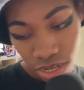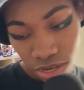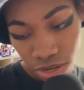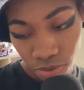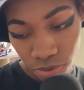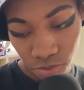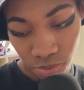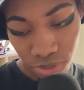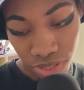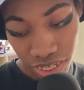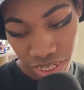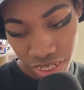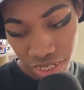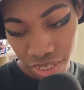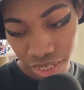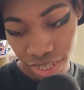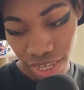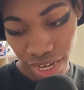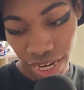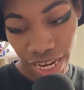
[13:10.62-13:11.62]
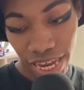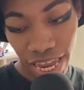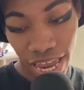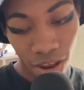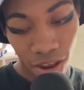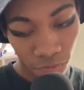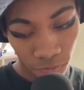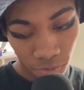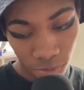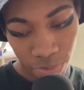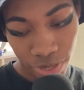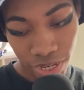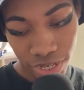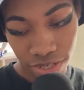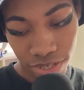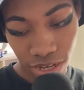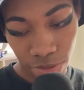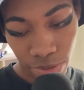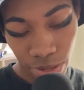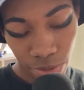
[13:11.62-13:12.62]
release that I ever
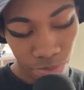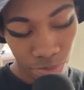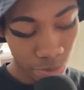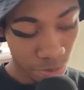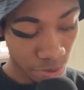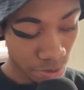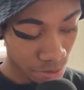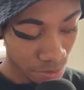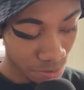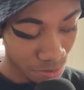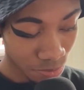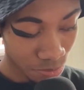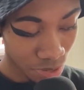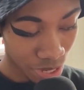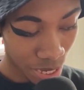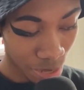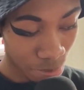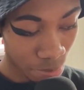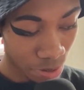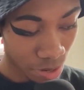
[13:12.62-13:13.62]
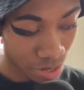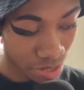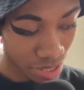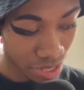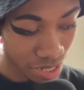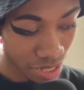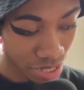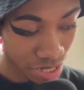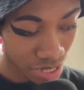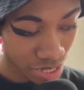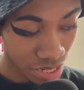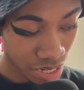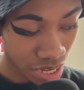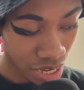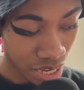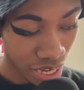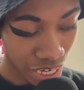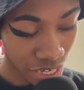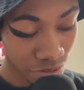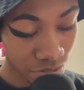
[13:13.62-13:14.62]
picked up. I remember when I bought this,
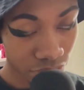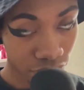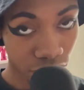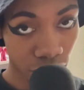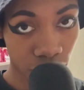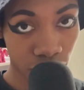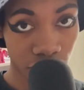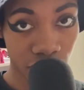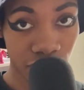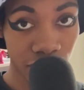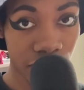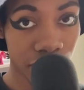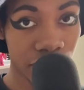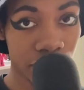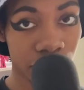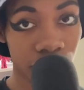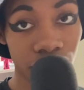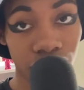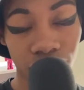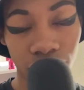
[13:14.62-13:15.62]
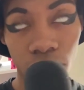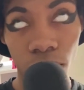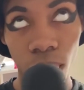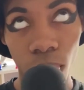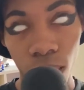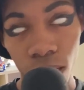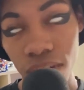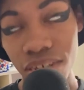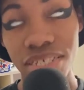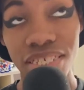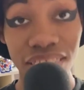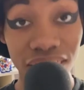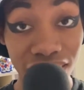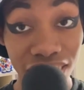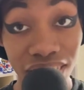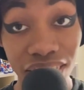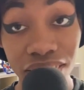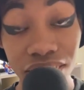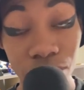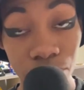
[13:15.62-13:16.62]
uh, I used to go to CG, uh,
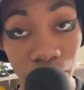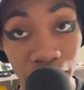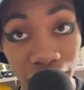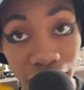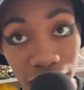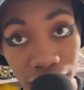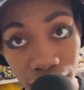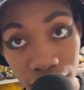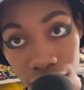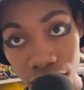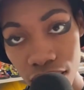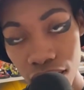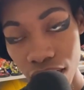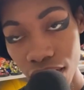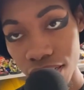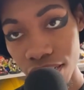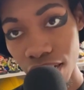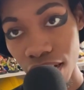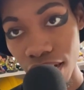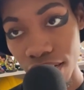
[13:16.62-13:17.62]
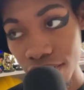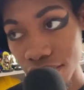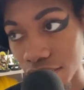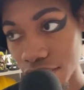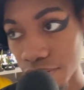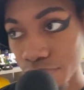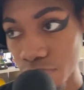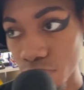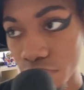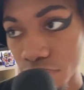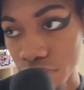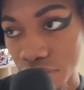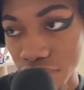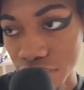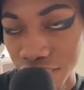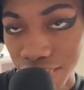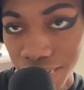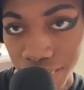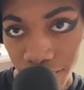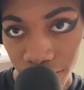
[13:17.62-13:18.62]
CD Japan a lot, uh, which is a
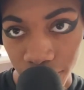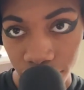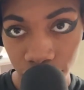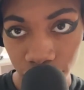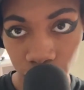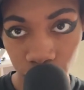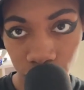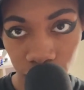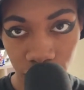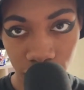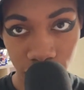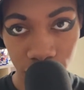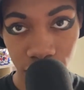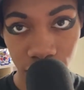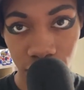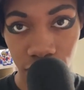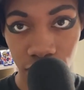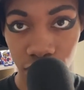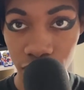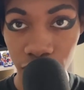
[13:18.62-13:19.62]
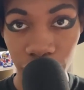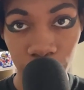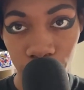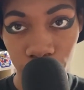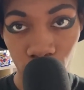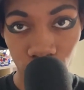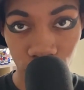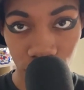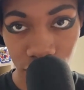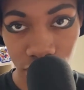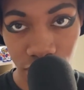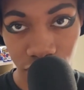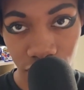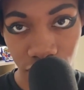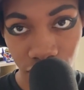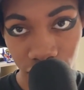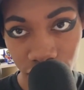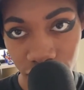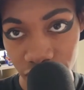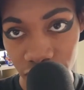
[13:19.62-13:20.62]
site that sells like imported
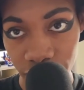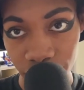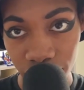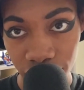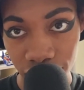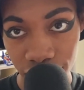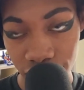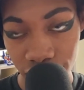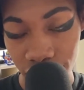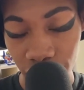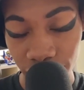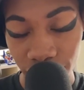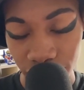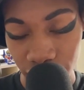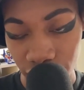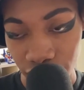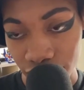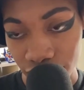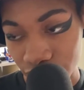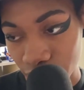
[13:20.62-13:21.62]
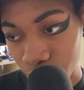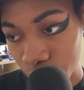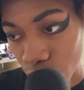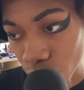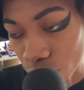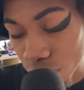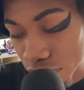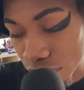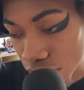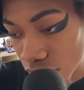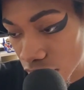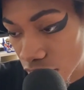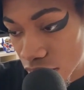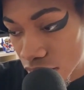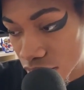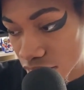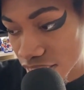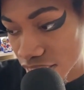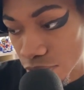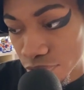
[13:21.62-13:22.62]
CDs, DVDs, stuff like that. And they would always
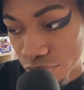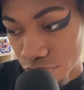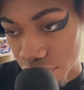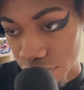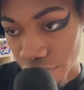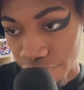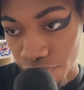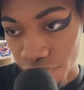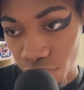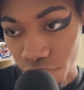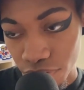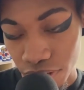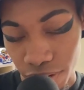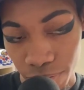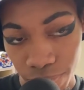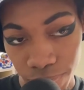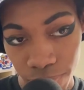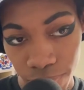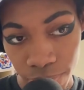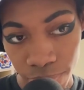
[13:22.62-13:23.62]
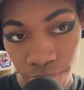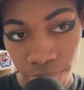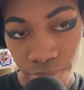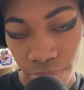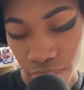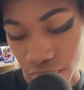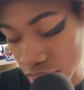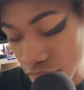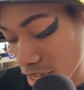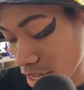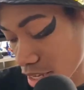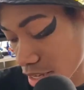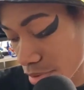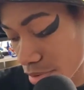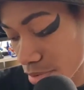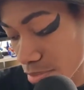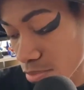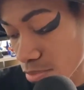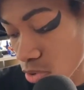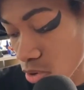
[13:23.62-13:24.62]
sell their stuff through them uh,
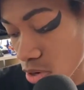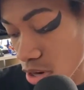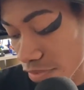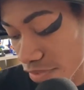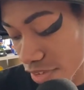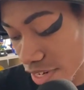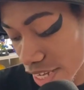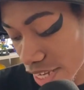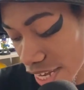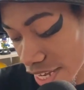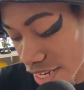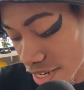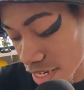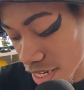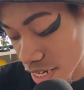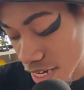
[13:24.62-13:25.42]
more often. And